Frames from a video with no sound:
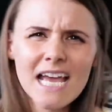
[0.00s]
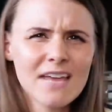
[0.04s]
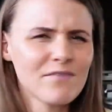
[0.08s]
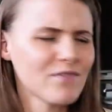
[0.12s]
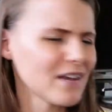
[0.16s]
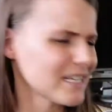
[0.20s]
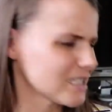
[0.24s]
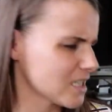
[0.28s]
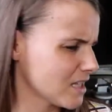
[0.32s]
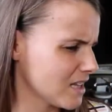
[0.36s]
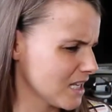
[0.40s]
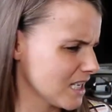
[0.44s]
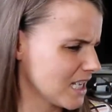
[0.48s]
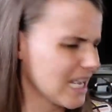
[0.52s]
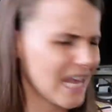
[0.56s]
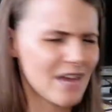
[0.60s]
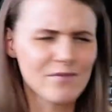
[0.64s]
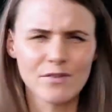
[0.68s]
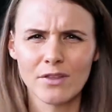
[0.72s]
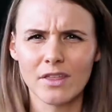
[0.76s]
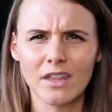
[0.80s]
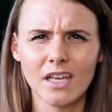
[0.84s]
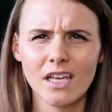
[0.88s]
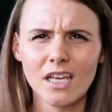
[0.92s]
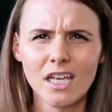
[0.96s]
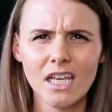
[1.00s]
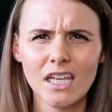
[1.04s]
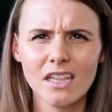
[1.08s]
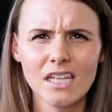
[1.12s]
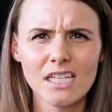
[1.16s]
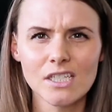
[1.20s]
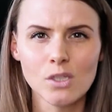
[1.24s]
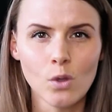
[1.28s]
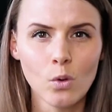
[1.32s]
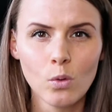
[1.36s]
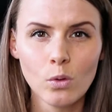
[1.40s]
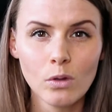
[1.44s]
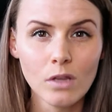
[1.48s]
In fact, I think everything in
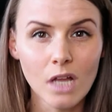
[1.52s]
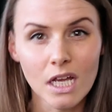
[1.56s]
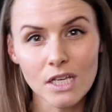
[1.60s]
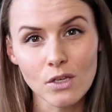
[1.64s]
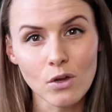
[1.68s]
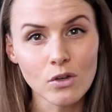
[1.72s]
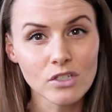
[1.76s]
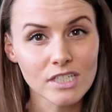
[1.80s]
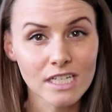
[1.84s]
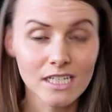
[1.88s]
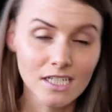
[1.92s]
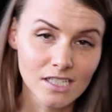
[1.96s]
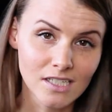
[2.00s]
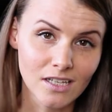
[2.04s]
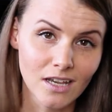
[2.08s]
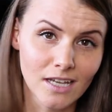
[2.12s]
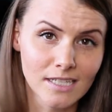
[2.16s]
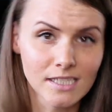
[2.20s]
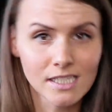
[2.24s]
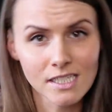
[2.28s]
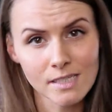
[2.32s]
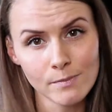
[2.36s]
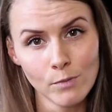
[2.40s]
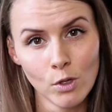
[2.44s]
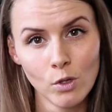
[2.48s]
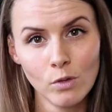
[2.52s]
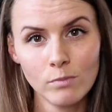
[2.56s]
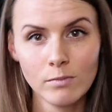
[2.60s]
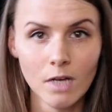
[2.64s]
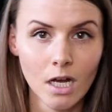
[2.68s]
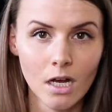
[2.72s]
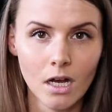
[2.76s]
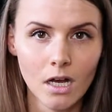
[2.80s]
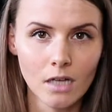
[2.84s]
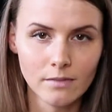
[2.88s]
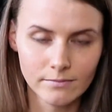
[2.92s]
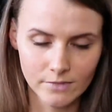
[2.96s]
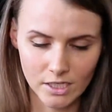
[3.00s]
this haul I got in a size small.
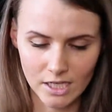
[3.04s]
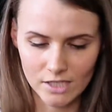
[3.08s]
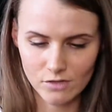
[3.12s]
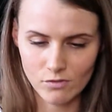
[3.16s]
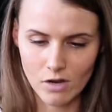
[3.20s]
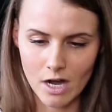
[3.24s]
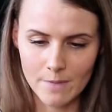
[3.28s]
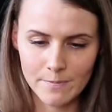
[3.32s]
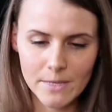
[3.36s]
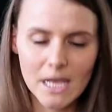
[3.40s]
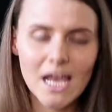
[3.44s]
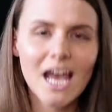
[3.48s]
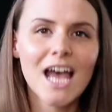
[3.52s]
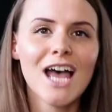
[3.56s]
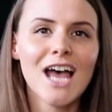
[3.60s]
Oh, nice rhyme.